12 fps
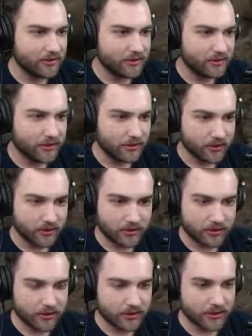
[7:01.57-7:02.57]

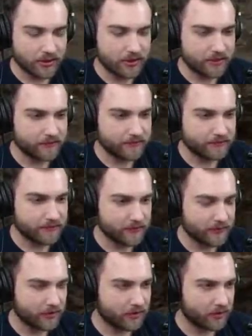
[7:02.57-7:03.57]
Okay,
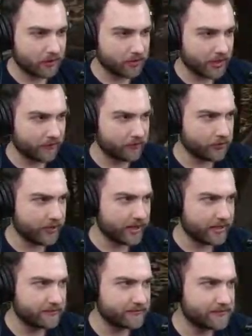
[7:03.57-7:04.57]
there, we got through that.